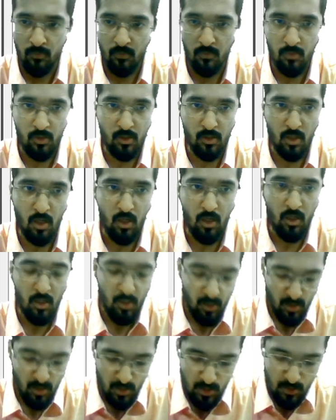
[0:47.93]
Yeah.
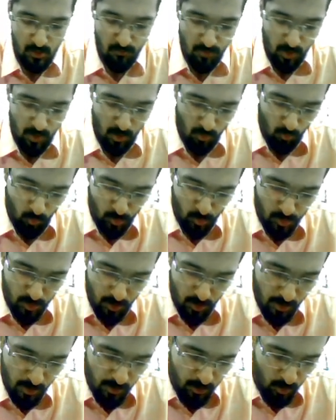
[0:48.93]
Even and question
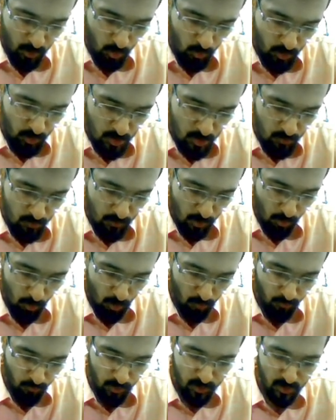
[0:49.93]
related to even and odd
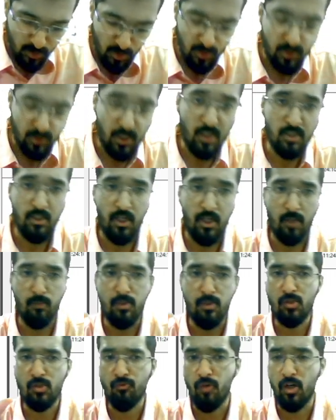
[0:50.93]
function is asked. That
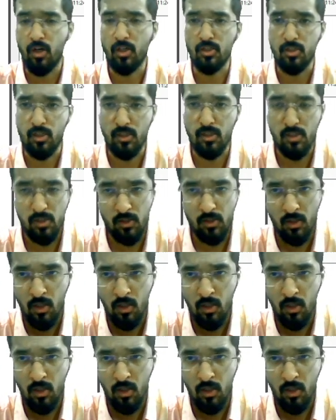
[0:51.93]
means functions